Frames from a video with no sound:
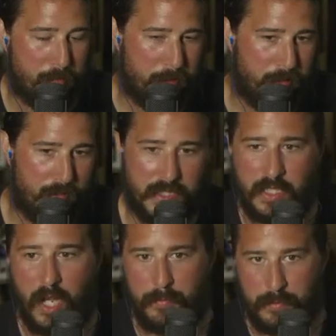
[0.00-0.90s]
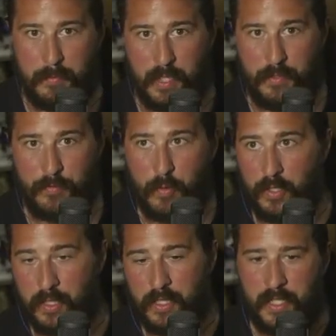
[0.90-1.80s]
apparently gobs of money
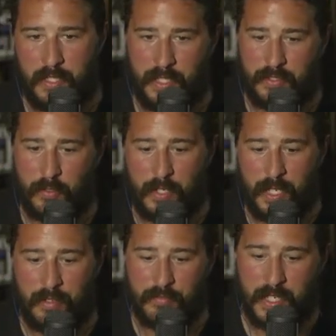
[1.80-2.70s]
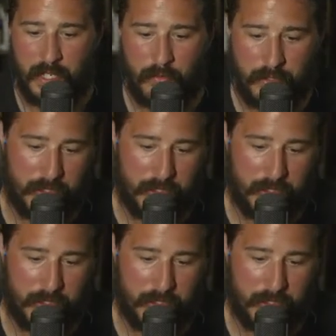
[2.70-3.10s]
for that I don't have now.